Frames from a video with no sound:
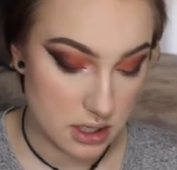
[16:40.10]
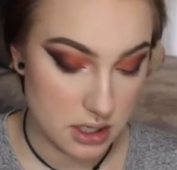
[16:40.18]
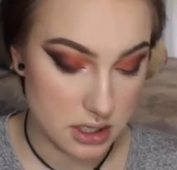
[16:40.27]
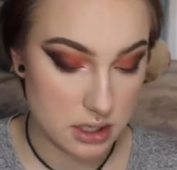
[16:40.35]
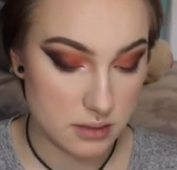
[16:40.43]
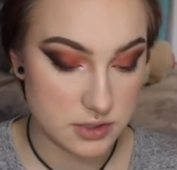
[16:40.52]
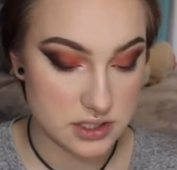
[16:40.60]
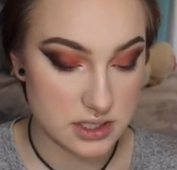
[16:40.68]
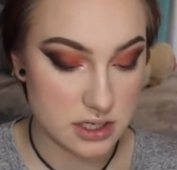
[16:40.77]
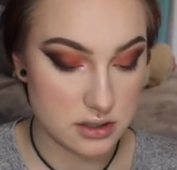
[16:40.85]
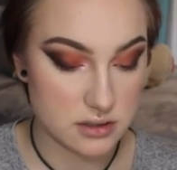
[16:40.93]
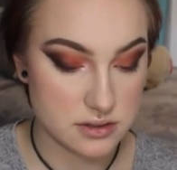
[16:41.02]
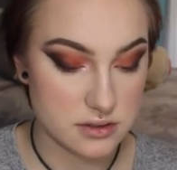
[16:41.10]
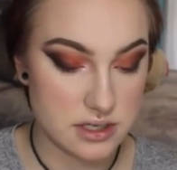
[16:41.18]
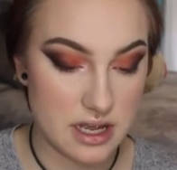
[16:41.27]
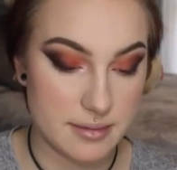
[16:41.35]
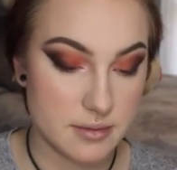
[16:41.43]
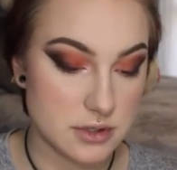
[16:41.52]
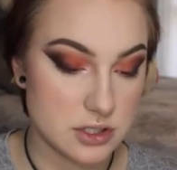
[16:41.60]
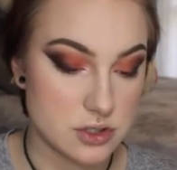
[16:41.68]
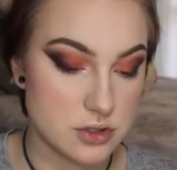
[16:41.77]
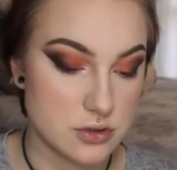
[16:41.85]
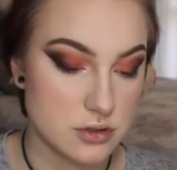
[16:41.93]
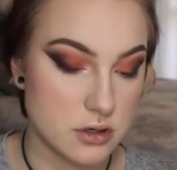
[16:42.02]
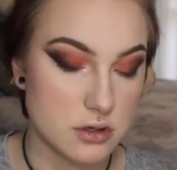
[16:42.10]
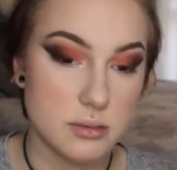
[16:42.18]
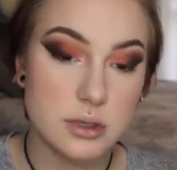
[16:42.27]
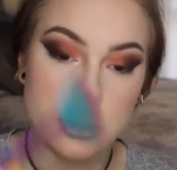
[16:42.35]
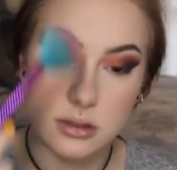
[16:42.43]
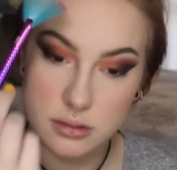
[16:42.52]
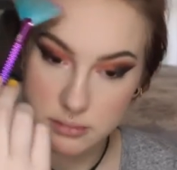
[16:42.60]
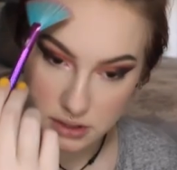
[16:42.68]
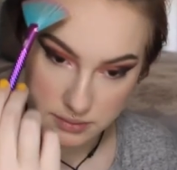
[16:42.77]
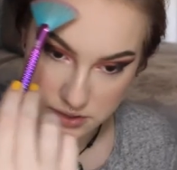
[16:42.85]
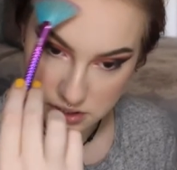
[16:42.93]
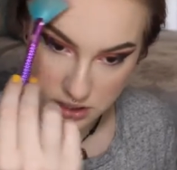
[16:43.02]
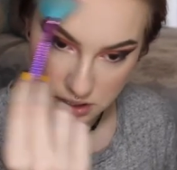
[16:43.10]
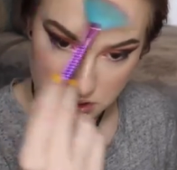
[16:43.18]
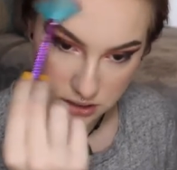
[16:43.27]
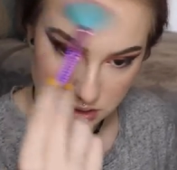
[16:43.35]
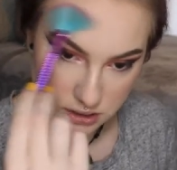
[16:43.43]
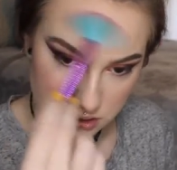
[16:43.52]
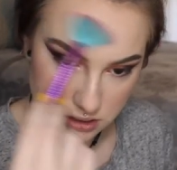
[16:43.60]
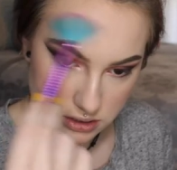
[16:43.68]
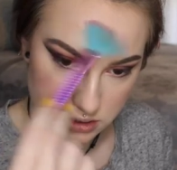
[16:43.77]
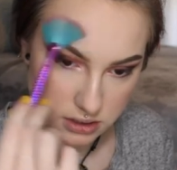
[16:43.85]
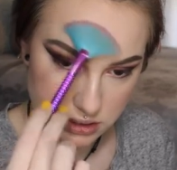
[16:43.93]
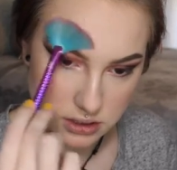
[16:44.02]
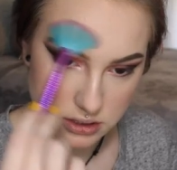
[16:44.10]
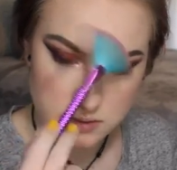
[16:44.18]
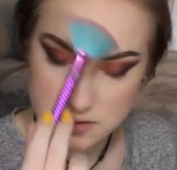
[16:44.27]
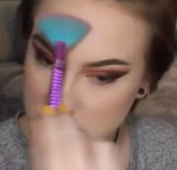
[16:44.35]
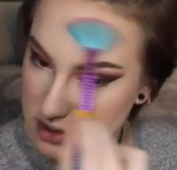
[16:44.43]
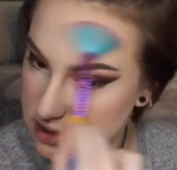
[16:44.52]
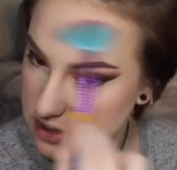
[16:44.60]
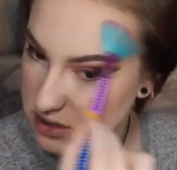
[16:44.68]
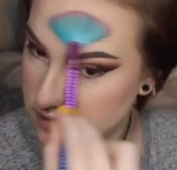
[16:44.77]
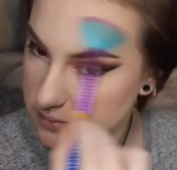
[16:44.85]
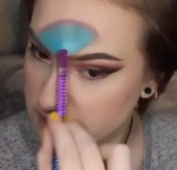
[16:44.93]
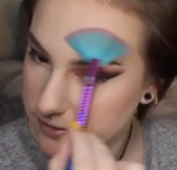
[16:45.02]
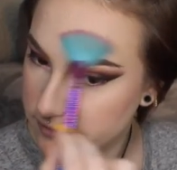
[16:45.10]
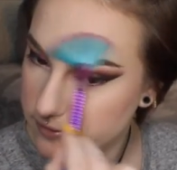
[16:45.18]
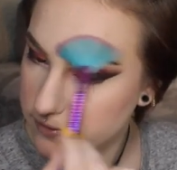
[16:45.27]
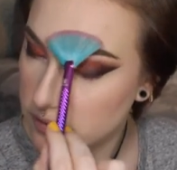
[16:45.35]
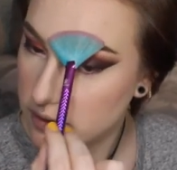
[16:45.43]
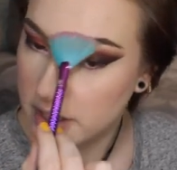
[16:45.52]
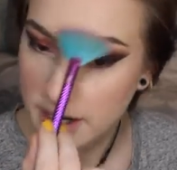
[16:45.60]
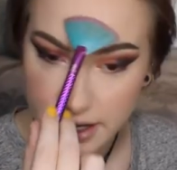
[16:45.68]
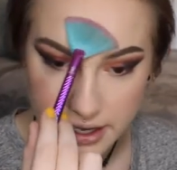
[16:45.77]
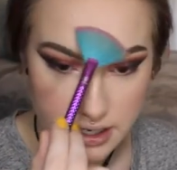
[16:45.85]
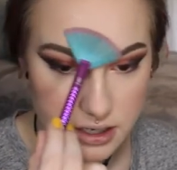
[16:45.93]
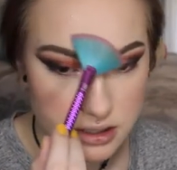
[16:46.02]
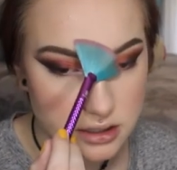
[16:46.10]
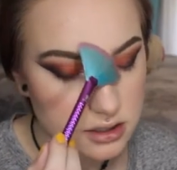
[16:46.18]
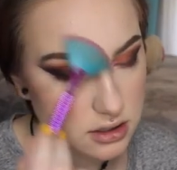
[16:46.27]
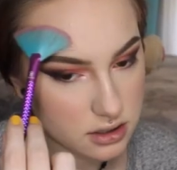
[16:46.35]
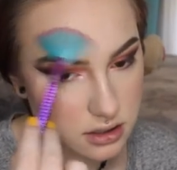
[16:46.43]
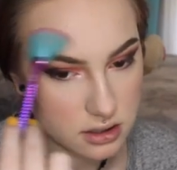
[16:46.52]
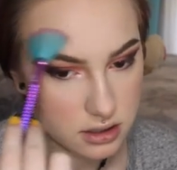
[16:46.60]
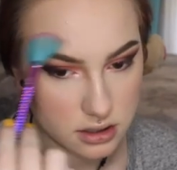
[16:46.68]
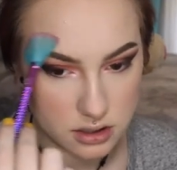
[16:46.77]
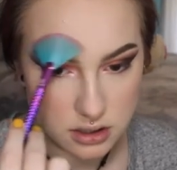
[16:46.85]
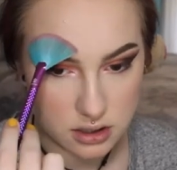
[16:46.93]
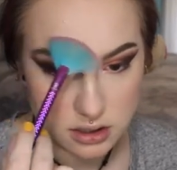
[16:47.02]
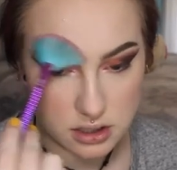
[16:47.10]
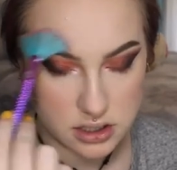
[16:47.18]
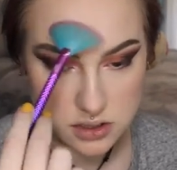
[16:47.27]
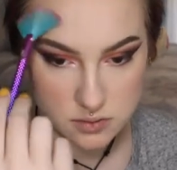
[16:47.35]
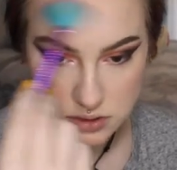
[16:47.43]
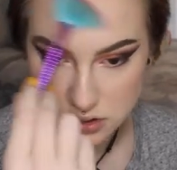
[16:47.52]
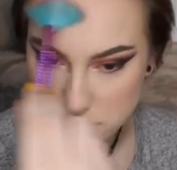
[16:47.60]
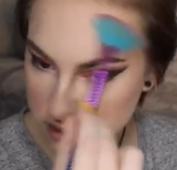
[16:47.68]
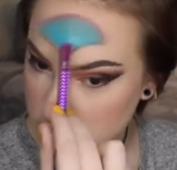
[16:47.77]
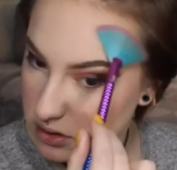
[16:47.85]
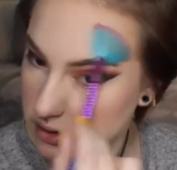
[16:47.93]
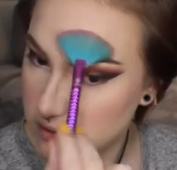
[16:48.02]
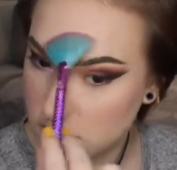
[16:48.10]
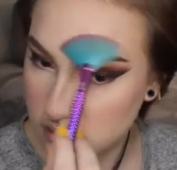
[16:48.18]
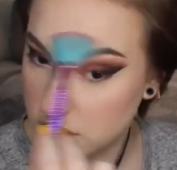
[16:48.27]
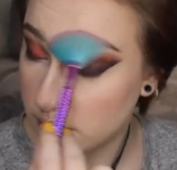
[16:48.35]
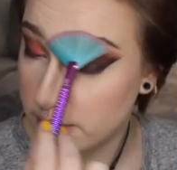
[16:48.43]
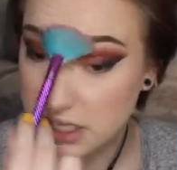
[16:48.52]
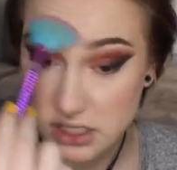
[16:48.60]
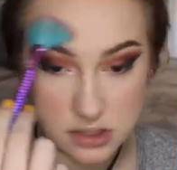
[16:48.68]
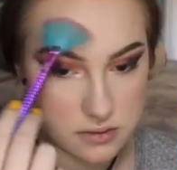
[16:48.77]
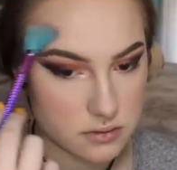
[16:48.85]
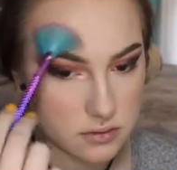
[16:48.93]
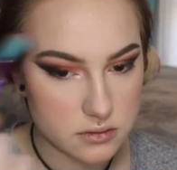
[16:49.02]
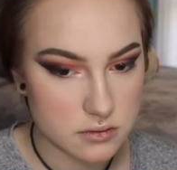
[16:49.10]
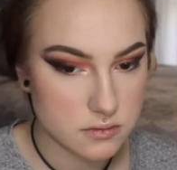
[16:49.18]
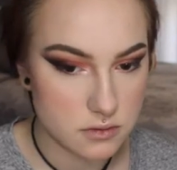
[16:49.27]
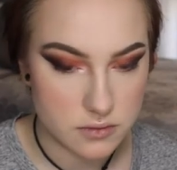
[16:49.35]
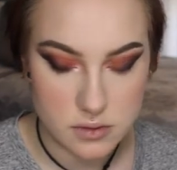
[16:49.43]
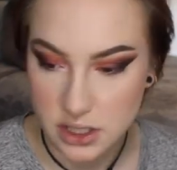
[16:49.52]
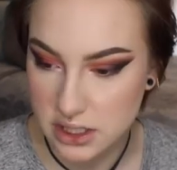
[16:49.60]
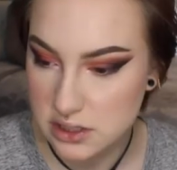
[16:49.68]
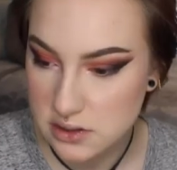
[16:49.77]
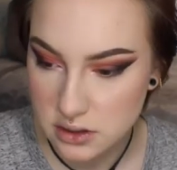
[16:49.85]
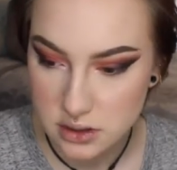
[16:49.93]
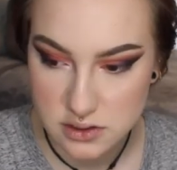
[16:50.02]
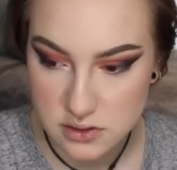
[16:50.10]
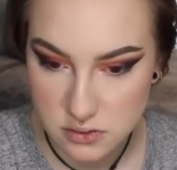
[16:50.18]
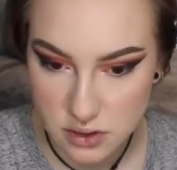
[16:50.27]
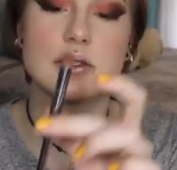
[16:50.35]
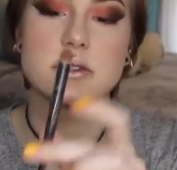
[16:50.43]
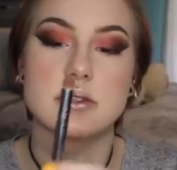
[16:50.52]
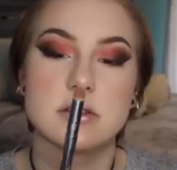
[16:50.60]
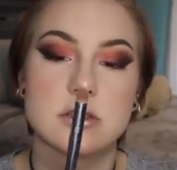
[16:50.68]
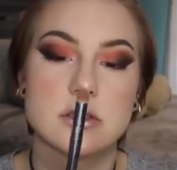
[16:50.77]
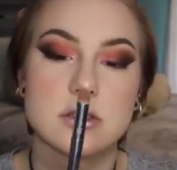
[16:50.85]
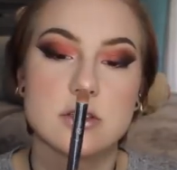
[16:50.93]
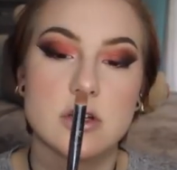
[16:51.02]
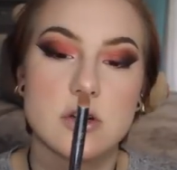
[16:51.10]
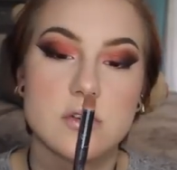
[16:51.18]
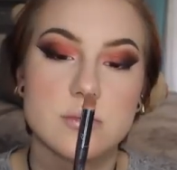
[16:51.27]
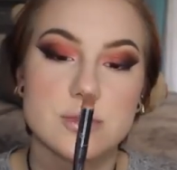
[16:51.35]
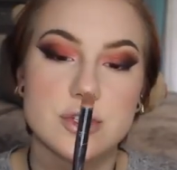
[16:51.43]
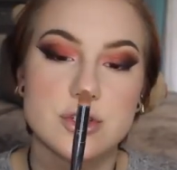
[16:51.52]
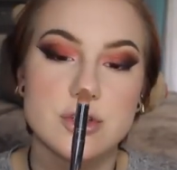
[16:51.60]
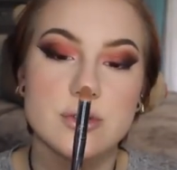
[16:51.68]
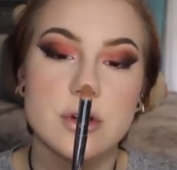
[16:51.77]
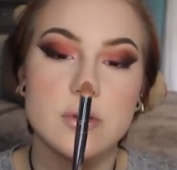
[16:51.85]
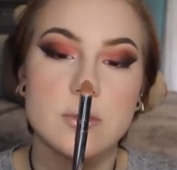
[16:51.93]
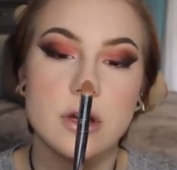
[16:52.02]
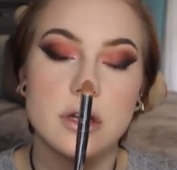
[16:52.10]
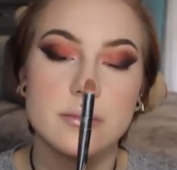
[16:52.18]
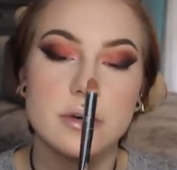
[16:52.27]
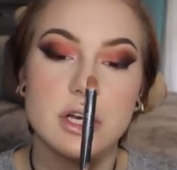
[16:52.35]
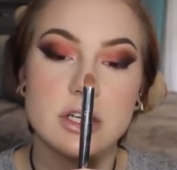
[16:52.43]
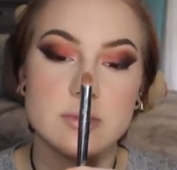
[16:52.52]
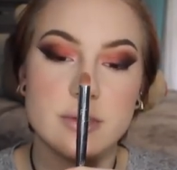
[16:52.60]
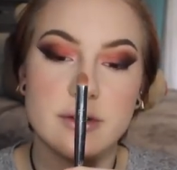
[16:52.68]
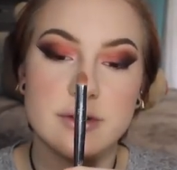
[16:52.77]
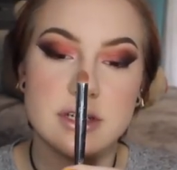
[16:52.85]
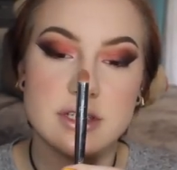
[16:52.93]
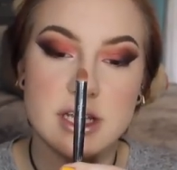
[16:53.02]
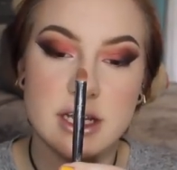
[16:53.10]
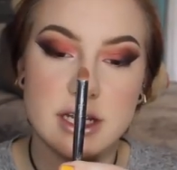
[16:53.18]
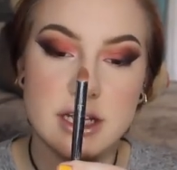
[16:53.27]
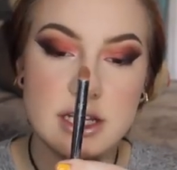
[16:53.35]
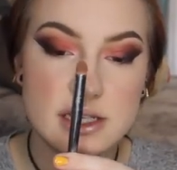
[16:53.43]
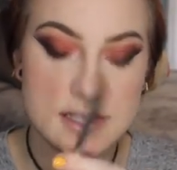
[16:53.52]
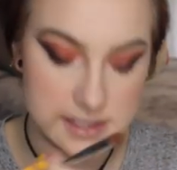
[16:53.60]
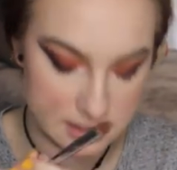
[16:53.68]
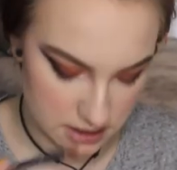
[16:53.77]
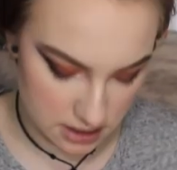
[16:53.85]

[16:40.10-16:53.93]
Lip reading: And I'm just gonna also tap in with a strobe, but I'm just gonna use it to dust over my forehead because it works the best for foreheads. This domed 201 brush by Real Techniques,